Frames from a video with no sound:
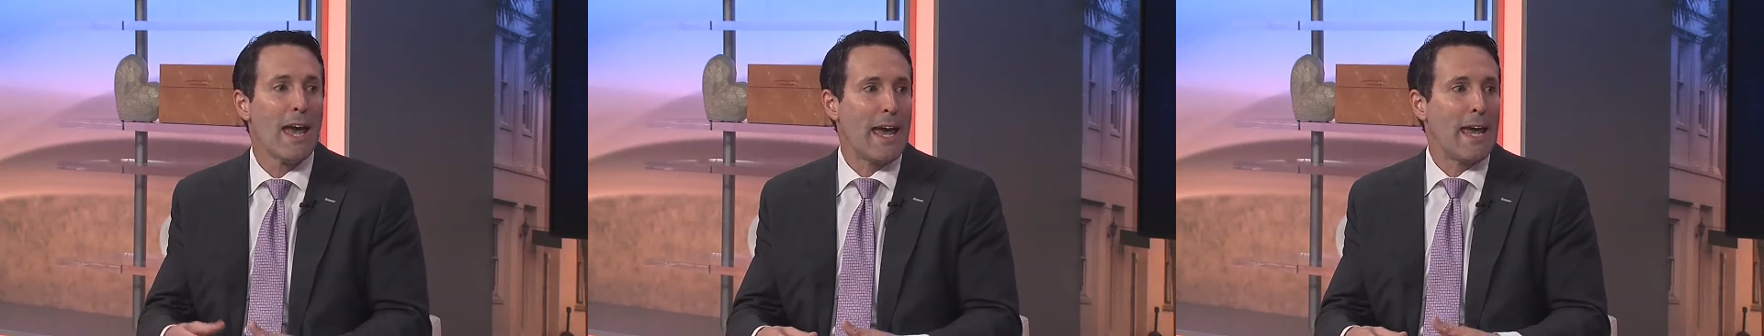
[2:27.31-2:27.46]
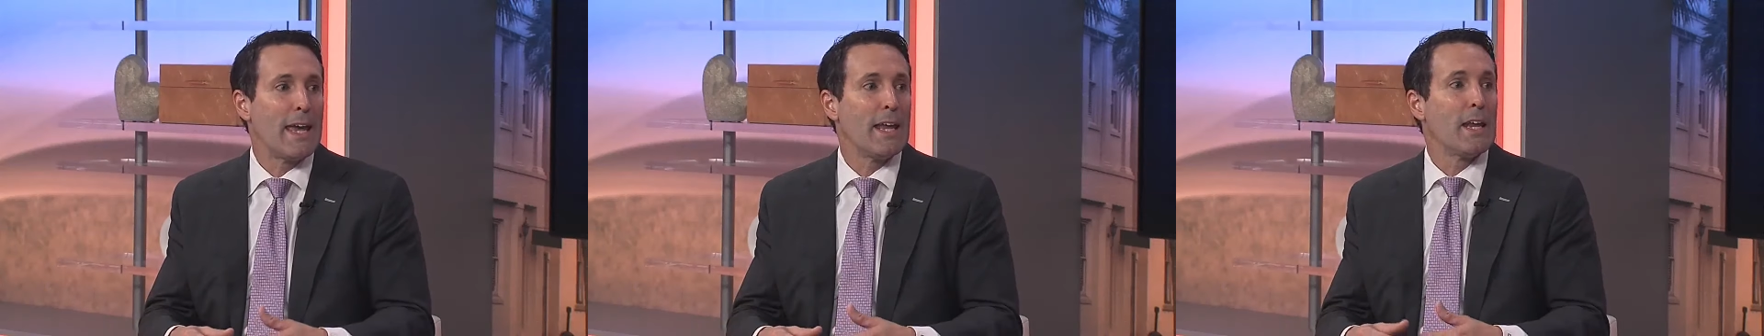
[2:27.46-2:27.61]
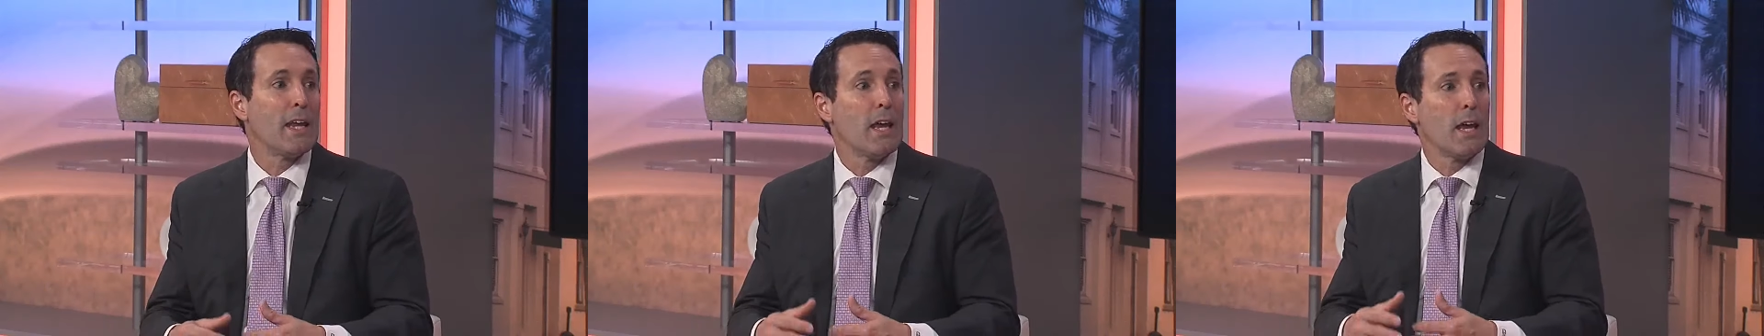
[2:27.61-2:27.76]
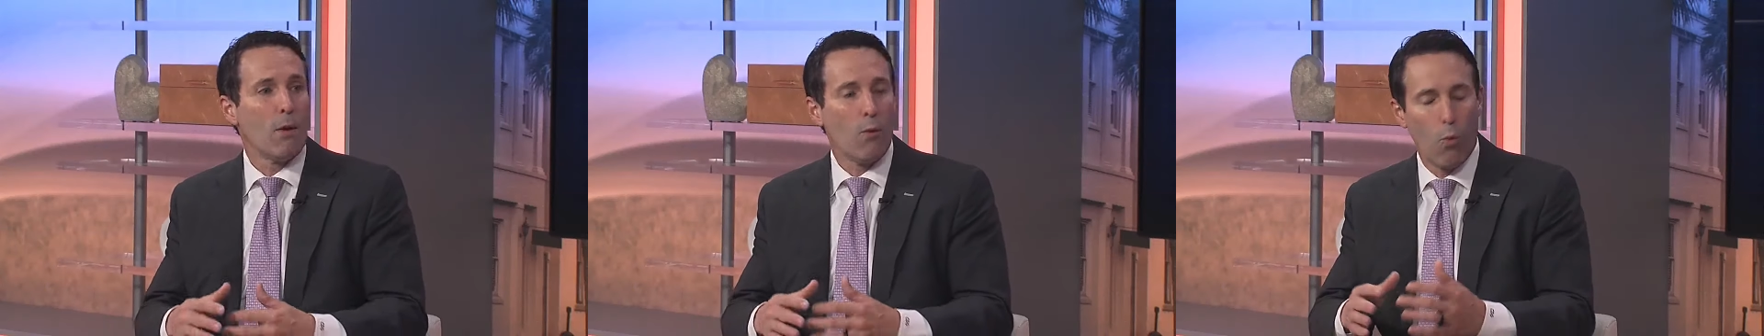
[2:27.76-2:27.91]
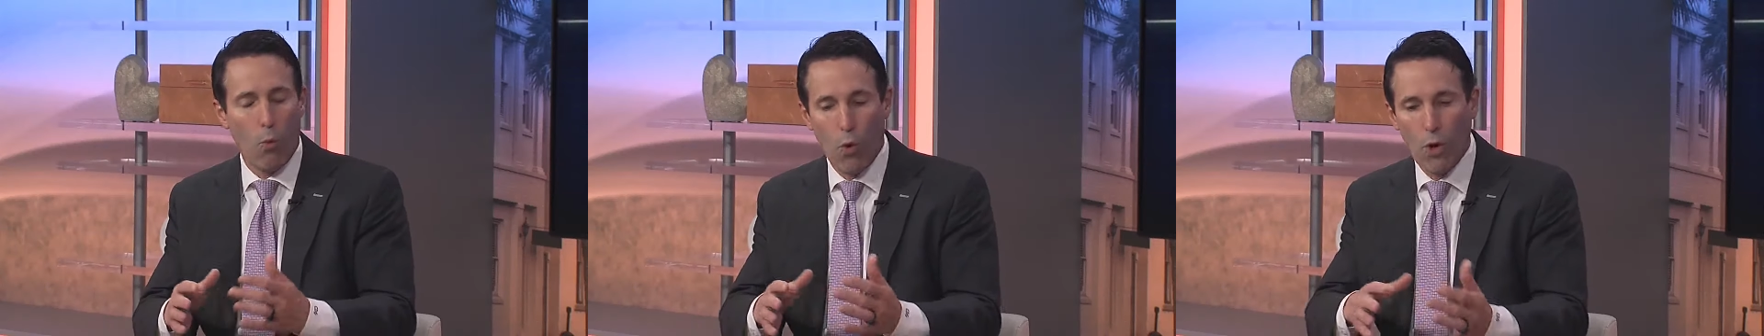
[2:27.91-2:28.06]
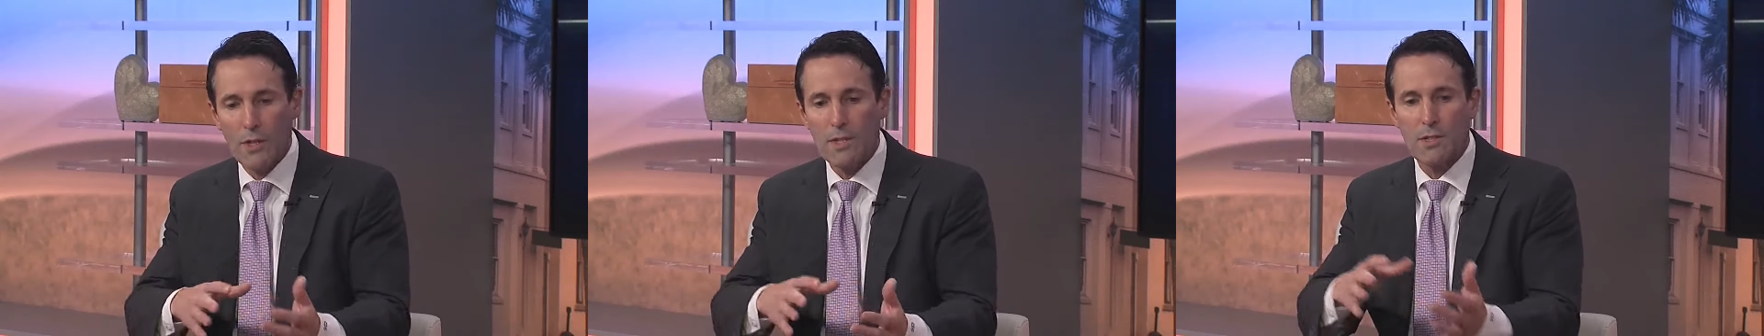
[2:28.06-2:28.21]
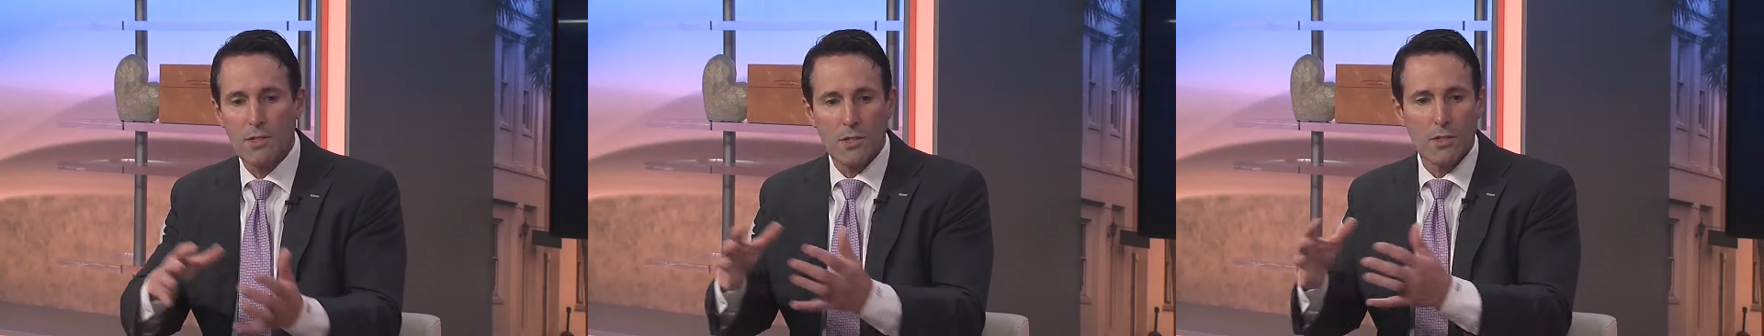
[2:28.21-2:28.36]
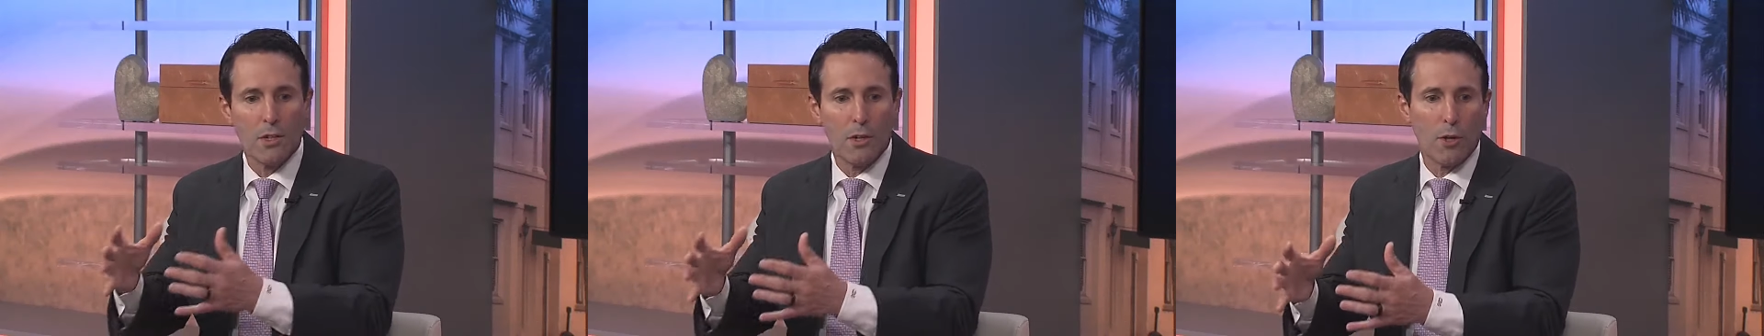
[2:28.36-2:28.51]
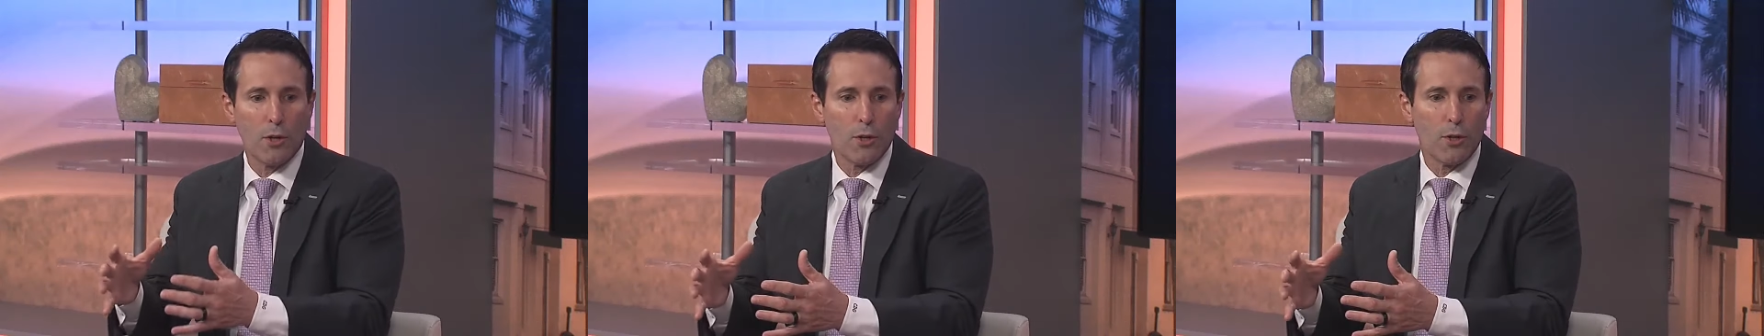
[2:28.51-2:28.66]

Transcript: And once you know